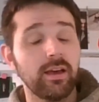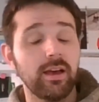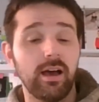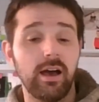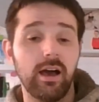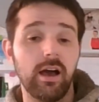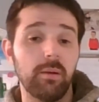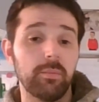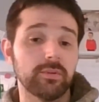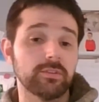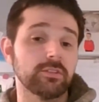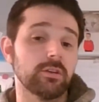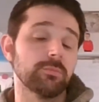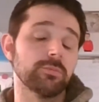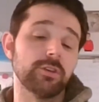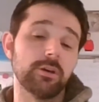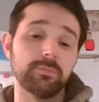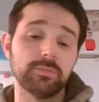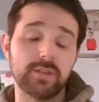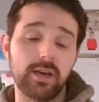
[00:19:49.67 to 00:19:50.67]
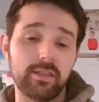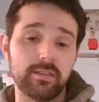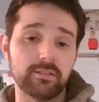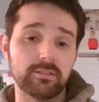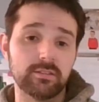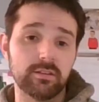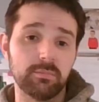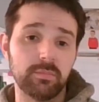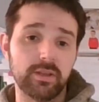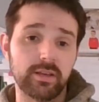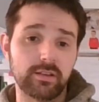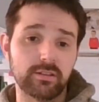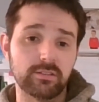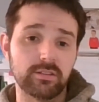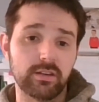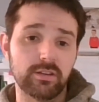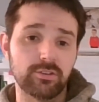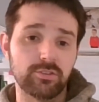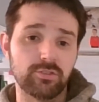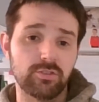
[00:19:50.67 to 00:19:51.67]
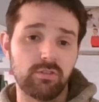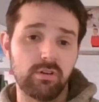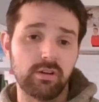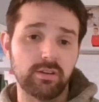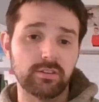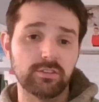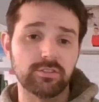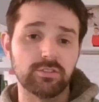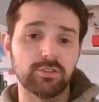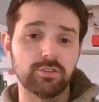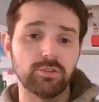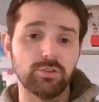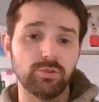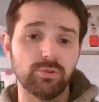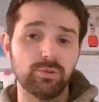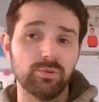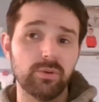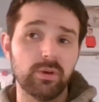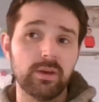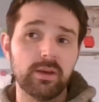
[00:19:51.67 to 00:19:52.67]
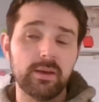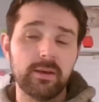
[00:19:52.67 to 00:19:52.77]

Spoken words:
and sometimes the other siblings, and trying to